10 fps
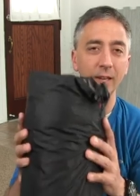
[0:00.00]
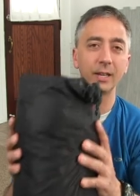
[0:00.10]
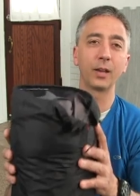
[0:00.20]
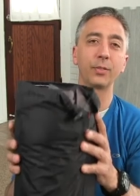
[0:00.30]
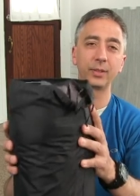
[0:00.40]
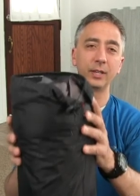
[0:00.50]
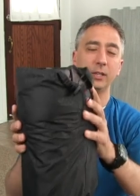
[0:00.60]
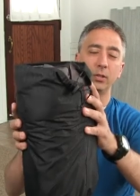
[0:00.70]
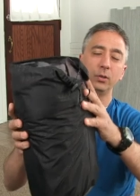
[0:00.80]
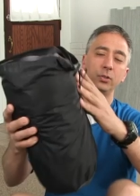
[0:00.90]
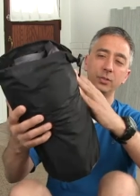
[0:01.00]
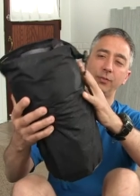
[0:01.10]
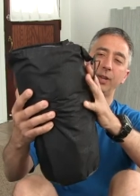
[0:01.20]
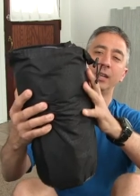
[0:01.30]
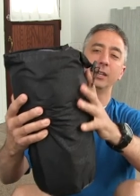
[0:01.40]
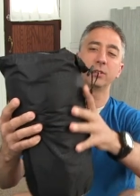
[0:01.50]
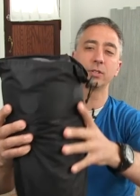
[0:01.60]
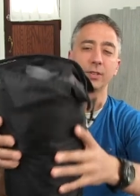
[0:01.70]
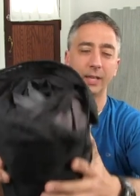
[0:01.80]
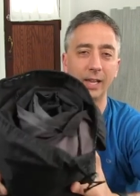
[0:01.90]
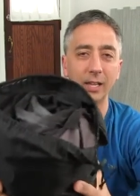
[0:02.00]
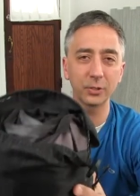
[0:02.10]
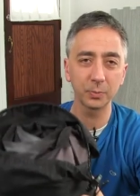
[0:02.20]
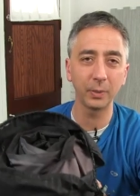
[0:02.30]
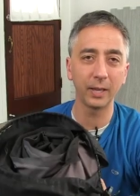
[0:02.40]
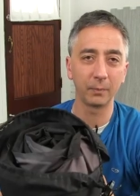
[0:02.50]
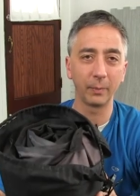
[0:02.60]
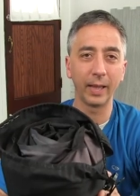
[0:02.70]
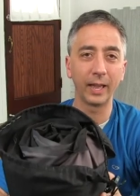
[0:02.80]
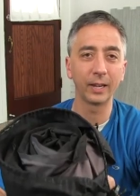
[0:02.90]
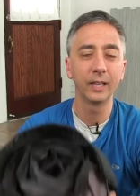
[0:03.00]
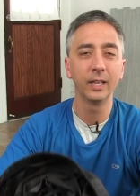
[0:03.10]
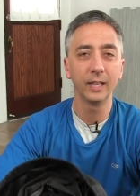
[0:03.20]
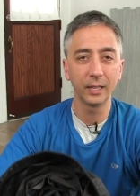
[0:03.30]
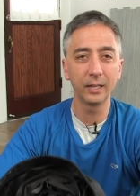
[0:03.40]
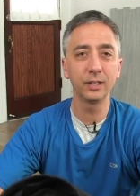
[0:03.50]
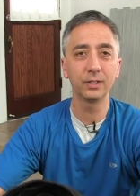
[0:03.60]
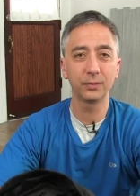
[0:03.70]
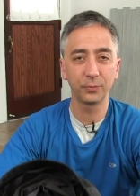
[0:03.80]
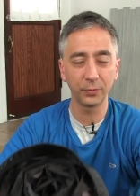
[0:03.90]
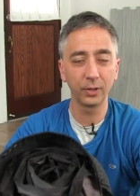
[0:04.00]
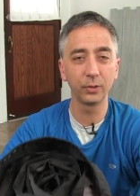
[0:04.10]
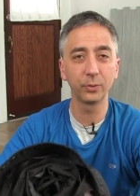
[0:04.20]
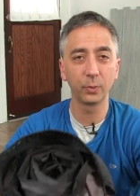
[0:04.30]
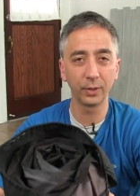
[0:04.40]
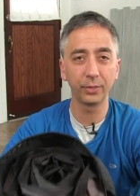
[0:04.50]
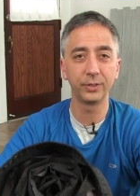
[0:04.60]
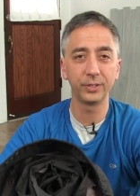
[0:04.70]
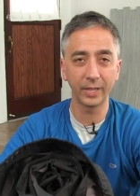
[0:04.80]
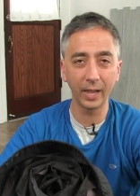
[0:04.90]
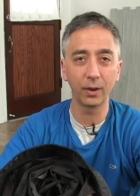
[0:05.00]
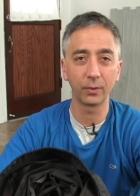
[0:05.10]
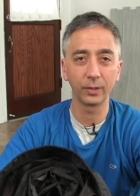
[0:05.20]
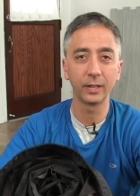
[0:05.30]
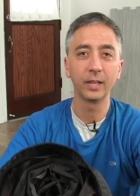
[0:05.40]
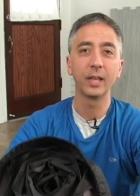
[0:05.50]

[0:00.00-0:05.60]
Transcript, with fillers: Now, the huge advantage of the Exped mat, it is filled with down.